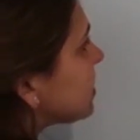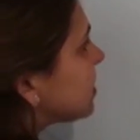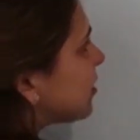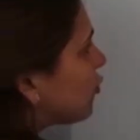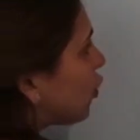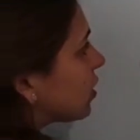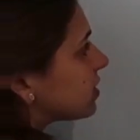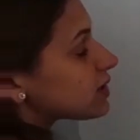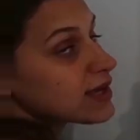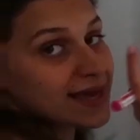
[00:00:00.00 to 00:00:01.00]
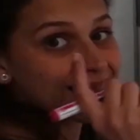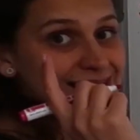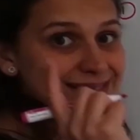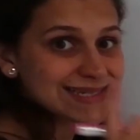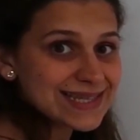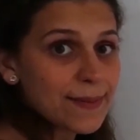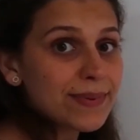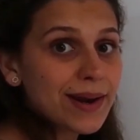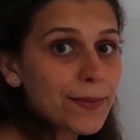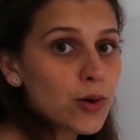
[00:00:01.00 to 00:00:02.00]
is what?
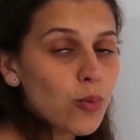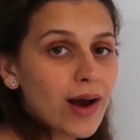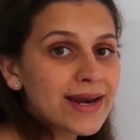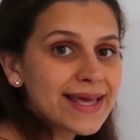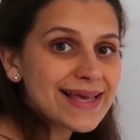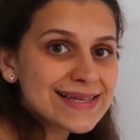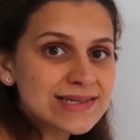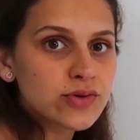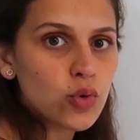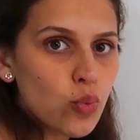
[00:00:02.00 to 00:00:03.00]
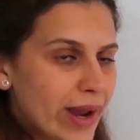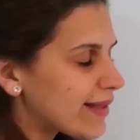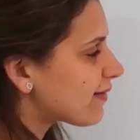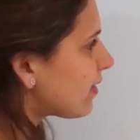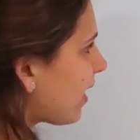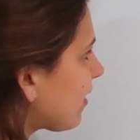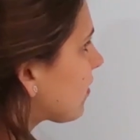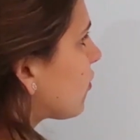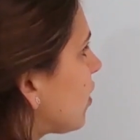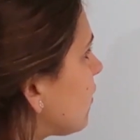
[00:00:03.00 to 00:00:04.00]
Step number 1 is the weight.
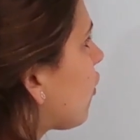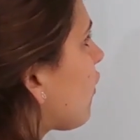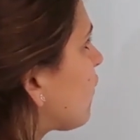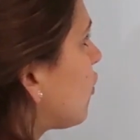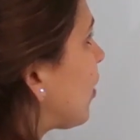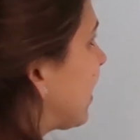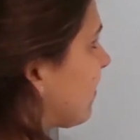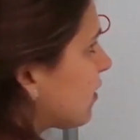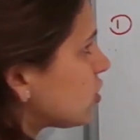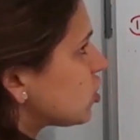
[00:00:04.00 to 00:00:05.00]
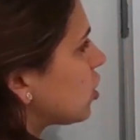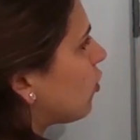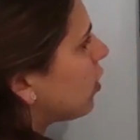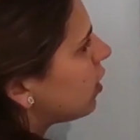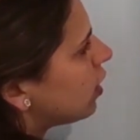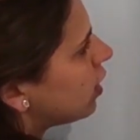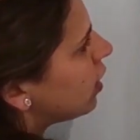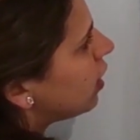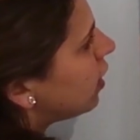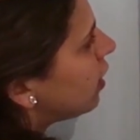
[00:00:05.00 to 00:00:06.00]
Get rid of the weight. So,
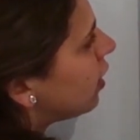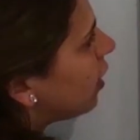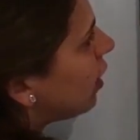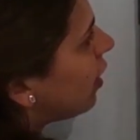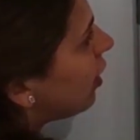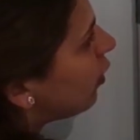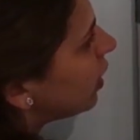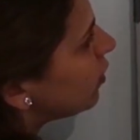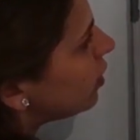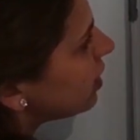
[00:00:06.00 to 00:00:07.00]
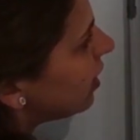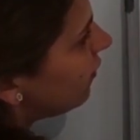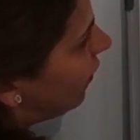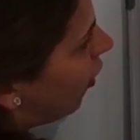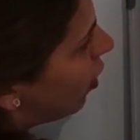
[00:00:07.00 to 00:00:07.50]
we will give